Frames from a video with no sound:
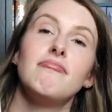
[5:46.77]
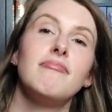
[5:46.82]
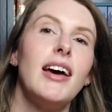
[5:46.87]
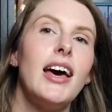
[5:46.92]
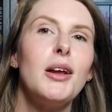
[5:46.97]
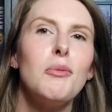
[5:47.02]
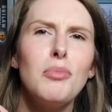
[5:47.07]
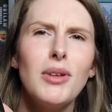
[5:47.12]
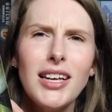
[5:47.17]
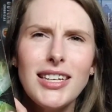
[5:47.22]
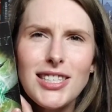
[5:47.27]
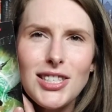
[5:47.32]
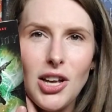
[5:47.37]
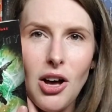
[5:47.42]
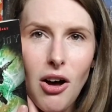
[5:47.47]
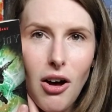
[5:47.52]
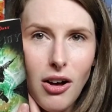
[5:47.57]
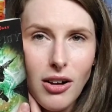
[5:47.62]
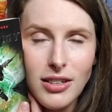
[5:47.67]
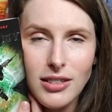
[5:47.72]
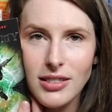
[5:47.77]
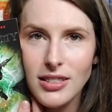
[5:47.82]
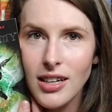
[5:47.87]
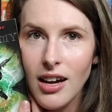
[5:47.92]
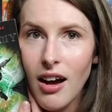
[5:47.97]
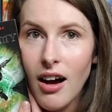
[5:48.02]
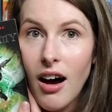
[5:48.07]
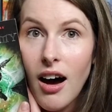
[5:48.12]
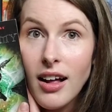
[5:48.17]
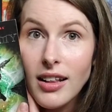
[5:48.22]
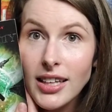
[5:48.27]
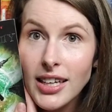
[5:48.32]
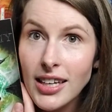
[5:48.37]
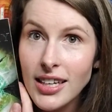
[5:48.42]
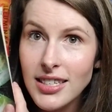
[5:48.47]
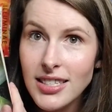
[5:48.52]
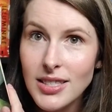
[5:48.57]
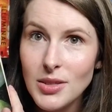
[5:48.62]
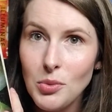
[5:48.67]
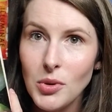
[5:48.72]
at a place called
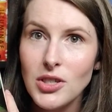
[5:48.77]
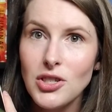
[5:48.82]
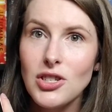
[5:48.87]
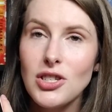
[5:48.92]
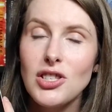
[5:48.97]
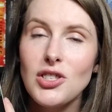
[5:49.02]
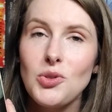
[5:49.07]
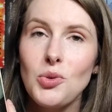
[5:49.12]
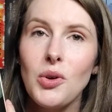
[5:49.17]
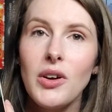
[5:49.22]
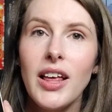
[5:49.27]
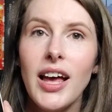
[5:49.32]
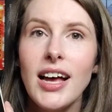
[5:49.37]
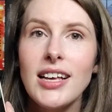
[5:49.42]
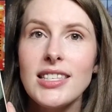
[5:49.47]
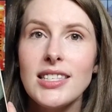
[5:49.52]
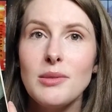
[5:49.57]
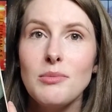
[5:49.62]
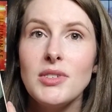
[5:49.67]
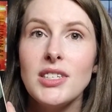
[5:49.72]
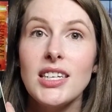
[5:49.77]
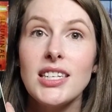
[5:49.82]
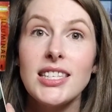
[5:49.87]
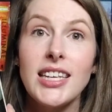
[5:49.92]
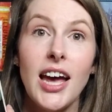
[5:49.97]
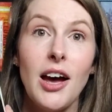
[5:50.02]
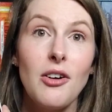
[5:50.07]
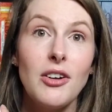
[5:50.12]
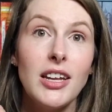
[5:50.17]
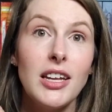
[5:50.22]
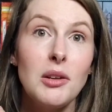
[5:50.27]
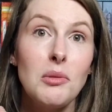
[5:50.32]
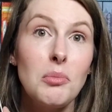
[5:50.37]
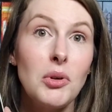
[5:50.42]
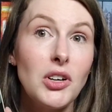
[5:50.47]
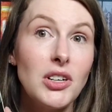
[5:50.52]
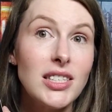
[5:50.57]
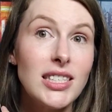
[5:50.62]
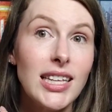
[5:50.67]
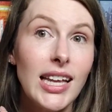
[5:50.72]
Ollie's, which is a store that has some discounted
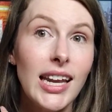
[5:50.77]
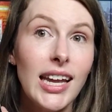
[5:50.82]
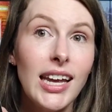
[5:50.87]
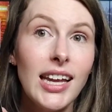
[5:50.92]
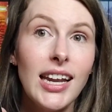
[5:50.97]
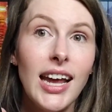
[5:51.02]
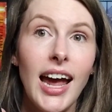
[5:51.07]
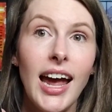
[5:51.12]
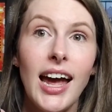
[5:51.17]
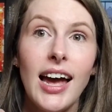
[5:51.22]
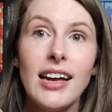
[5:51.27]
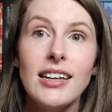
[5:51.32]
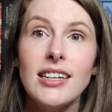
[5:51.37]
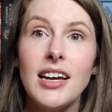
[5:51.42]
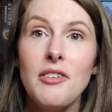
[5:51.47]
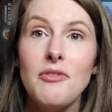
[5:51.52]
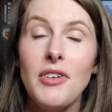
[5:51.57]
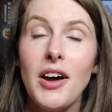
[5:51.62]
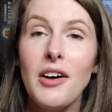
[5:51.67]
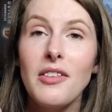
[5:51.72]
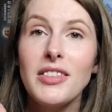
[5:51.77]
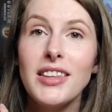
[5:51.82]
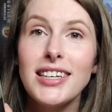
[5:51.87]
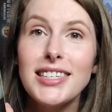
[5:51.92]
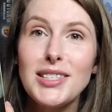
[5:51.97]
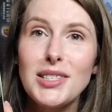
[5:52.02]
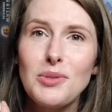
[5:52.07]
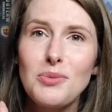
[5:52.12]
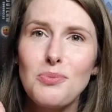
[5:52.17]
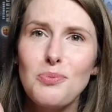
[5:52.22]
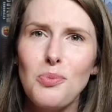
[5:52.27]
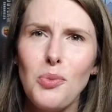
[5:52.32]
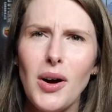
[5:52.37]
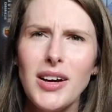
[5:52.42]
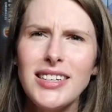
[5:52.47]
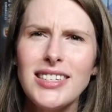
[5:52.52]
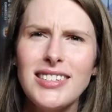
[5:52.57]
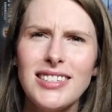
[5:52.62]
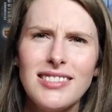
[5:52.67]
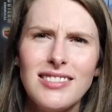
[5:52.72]
books in it. And I found this
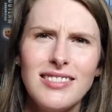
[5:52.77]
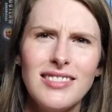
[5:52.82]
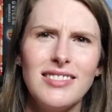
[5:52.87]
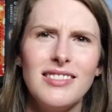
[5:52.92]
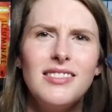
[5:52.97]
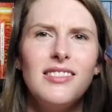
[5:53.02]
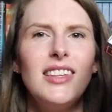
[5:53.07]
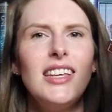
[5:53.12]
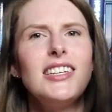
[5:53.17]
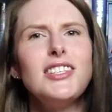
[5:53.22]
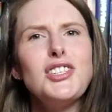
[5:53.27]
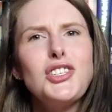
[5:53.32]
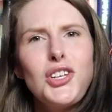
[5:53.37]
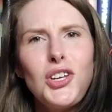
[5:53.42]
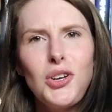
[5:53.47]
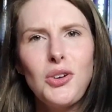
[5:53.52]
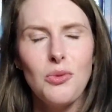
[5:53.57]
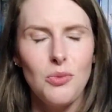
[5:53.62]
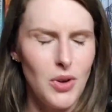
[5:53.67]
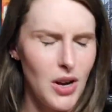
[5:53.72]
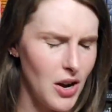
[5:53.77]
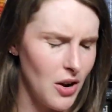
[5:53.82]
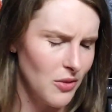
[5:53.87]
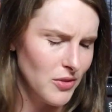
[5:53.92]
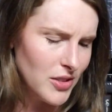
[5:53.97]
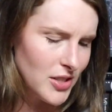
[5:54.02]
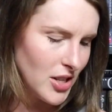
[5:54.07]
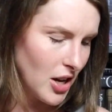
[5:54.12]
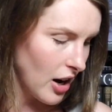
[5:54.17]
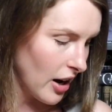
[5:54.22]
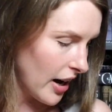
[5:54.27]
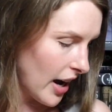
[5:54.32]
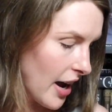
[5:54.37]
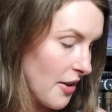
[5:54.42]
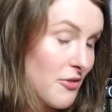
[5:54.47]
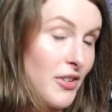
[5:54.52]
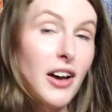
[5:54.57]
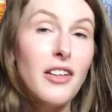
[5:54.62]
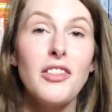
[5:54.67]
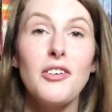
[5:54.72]
one, I
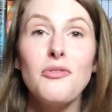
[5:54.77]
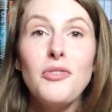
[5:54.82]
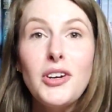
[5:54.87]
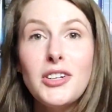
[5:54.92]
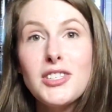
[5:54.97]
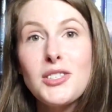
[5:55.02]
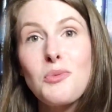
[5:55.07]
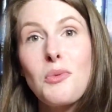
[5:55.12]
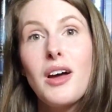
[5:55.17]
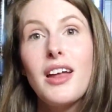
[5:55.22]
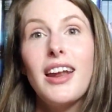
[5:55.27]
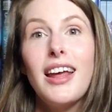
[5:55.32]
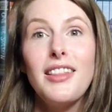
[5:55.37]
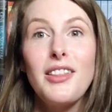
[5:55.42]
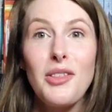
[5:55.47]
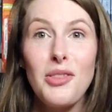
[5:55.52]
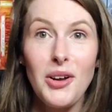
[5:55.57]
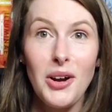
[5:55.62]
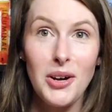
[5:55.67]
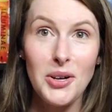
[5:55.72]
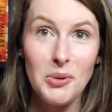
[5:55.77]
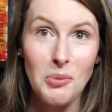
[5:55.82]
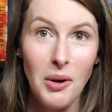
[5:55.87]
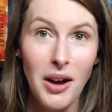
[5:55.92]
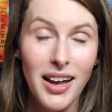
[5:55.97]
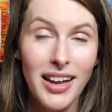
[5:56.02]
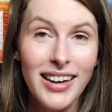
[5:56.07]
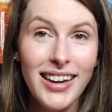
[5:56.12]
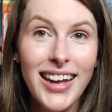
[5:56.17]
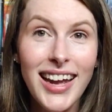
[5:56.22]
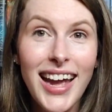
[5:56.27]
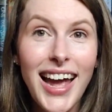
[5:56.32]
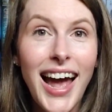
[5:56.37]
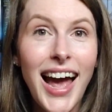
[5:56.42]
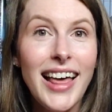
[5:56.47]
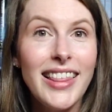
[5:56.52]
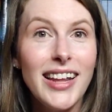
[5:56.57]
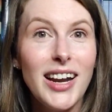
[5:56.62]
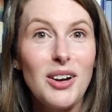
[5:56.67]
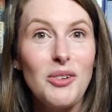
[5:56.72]
found the first one and the third one,
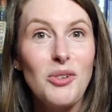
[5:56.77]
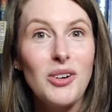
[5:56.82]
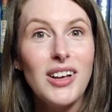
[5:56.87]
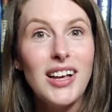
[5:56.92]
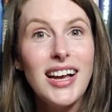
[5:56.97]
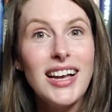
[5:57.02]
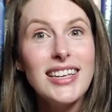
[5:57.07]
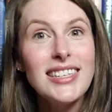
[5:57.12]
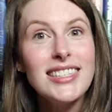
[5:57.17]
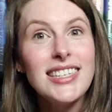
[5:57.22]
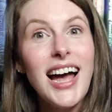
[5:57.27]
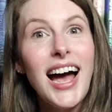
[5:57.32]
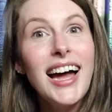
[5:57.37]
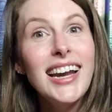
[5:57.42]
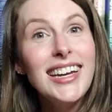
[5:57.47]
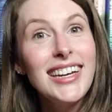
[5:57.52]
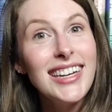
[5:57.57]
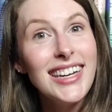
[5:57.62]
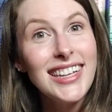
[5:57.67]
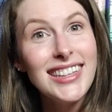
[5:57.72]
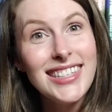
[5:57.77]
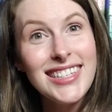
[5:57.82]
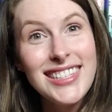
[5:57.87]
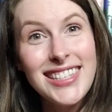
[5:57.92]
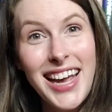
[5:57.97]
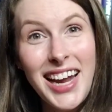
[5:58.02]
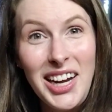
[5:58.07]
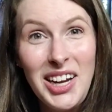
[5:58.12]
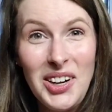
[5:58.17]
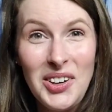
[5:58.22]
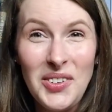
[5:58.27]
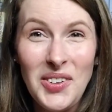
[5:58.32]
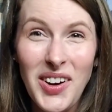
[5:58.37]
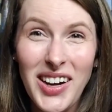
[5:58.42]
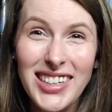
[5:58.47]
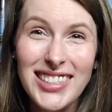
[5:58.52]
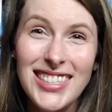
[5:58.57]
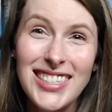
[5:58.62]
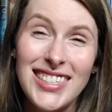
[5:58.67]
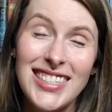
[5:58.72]
and then I realized I need to get the second
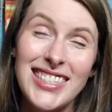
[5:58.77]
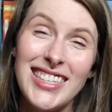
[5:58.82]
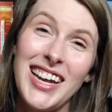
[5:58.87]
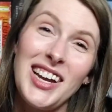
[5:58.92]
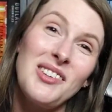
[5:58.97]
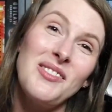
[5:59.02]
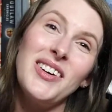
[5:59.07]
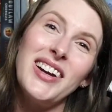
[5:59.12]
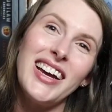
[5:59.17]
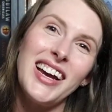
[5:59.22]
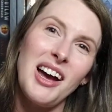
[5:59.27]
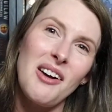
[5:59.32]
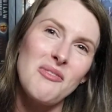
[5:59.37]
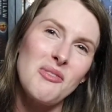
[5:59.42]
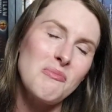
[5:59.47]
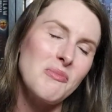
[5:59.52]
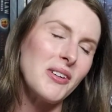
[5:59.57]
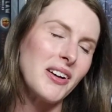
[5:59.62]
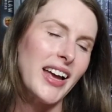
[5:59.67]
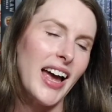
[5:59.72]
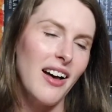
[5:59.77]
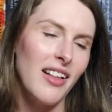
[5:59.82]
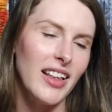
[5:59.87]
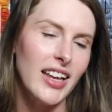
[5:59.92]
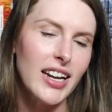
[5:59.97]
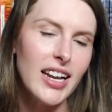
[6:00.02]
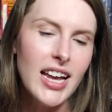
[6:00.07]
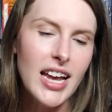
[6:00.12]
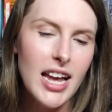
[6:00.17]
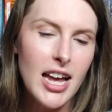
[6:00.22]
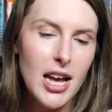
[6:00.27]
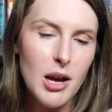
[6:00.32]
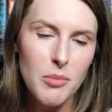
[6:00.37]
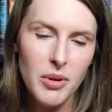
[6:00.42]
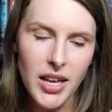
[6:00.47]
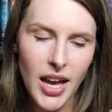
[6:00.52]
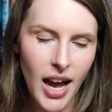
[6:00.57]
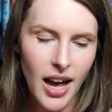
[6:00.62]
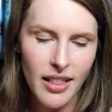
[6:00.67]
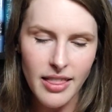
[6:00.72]
one, so the second one I got from Book Outlet. But
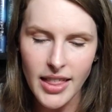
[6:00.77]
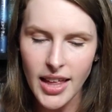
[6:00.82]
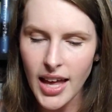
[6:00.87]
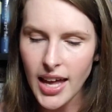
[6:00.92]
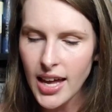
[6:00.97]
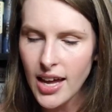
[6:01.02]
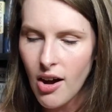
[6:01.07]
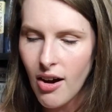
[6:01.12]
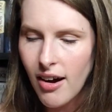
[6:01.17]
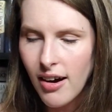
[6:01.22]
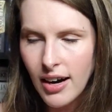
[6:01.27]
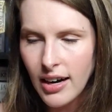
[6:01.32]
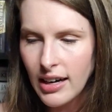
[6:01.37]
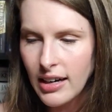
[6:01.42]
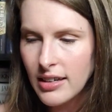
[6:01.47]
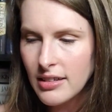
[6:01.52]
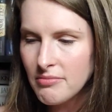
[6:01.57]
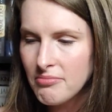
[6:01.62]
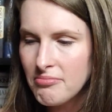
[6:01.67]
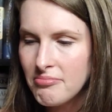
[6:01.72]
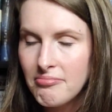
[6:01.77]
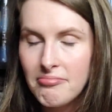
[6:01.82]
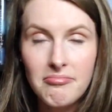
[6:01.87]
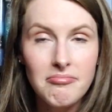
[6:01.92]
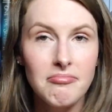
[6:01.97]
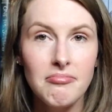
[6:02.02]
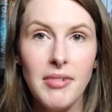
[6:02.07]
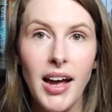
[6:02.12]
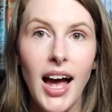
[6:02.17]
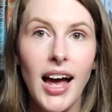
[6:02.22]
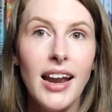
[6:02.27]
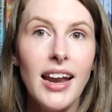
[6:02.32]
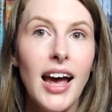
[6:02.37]
yeah, they are an